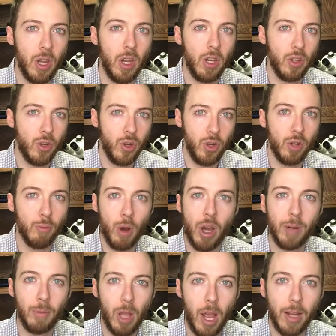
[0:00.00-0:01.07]
to your
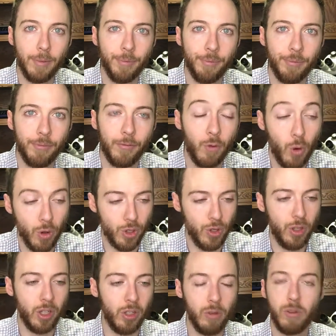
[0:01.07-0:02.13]
bottom line. Of course, you
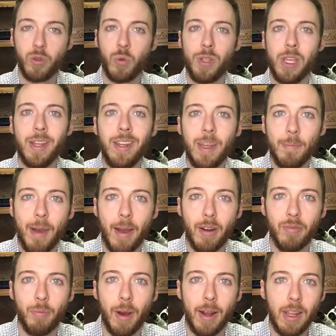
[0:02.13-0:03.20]
can do this with any amount
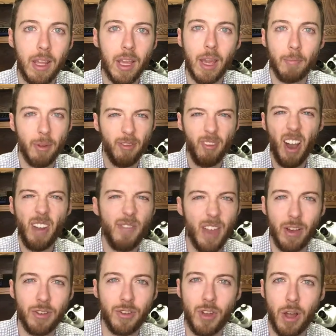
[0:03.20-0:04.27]
of money, but
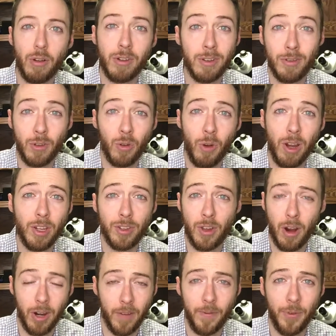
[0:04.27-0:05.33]
$5,000 is a great
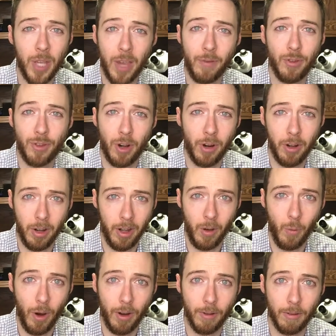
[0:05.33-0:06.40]
start if you haven't started
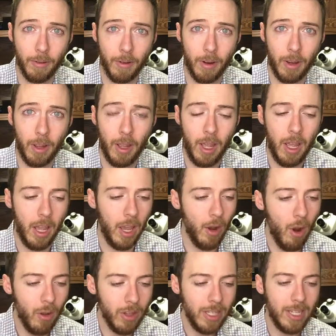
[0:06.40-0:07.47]
anywhere. And
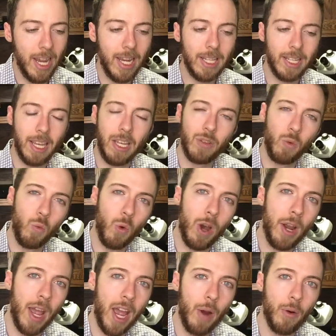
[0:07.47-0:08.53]
all it takes is
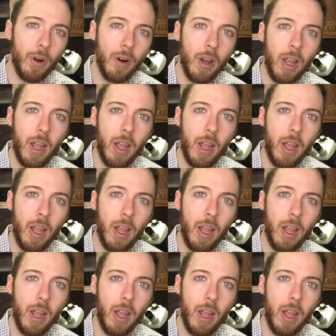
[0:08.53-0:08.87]
1 hour